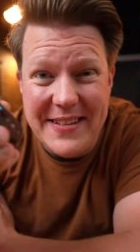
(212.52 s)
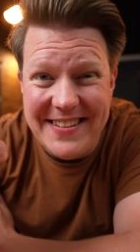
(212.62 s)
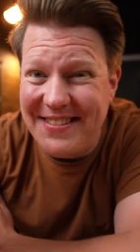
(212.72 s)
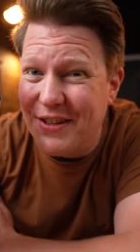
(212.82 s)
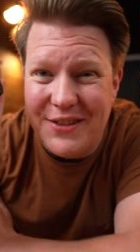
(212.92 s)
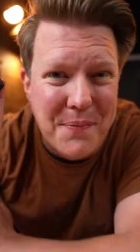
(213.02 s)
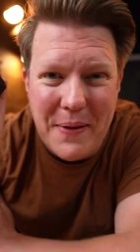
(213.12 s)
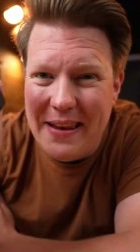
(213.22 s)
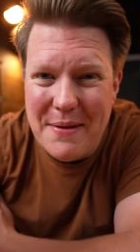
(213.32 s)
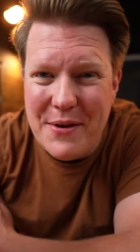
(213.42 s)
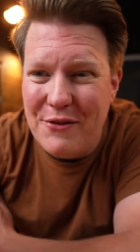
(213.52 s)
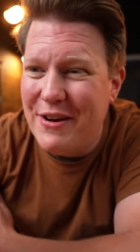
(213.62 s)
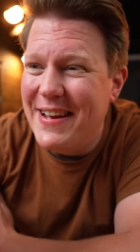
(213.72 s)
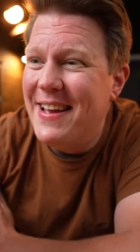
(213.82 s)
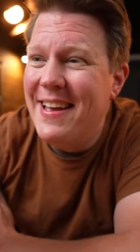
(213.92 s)
this is just a
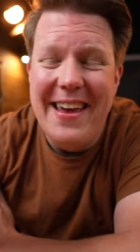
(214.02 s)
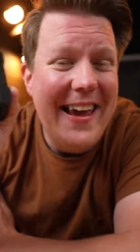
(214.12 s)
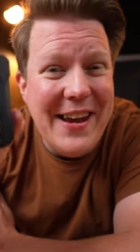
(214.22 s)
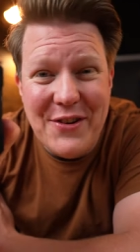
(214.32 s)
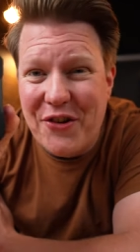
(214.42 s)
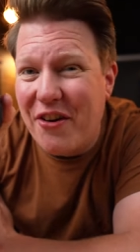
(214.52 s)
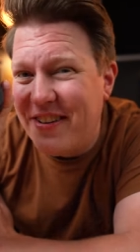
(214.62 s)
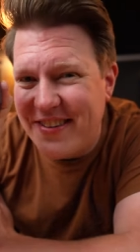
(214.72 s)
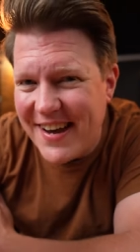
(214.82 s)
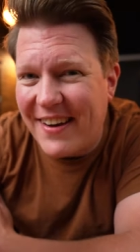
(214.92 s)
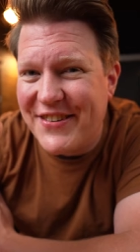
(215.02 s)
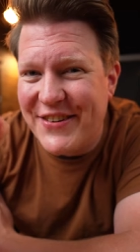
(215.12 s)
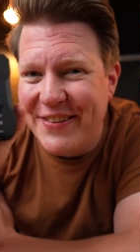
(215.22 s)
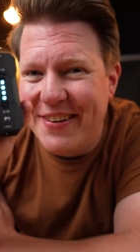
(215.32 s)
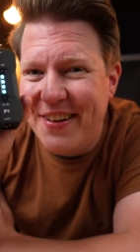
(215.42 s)
preliminary
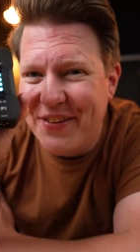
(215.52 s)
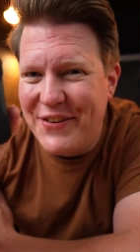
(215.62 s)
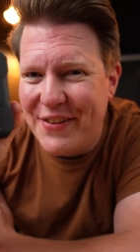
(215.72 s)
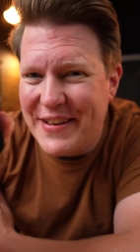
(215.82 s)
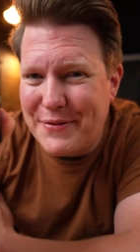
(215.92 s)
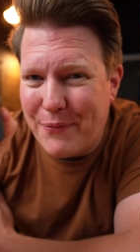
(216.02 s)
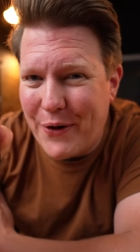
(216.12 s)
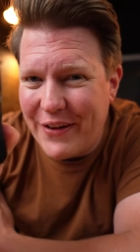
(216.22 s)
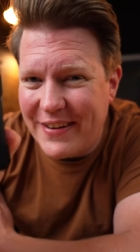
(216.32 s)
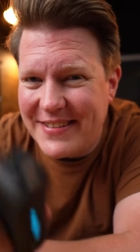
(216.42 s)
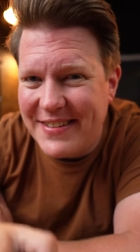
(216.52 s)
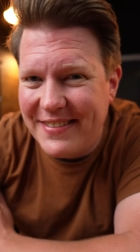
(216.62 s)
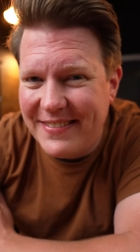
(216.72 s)
introduction to this product.